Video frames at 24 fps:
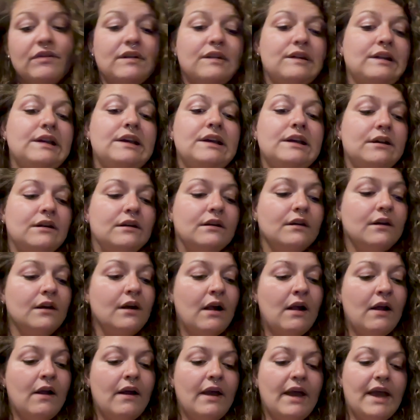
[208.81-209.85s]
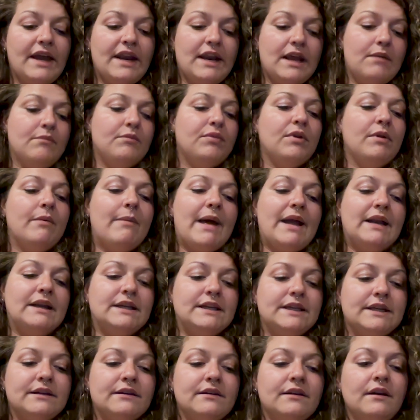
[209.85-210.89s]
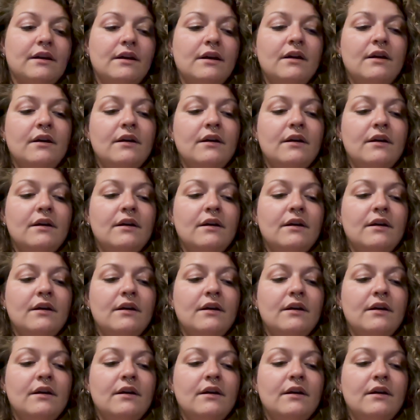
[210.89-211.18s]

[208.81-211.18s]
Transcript: seen and implemented,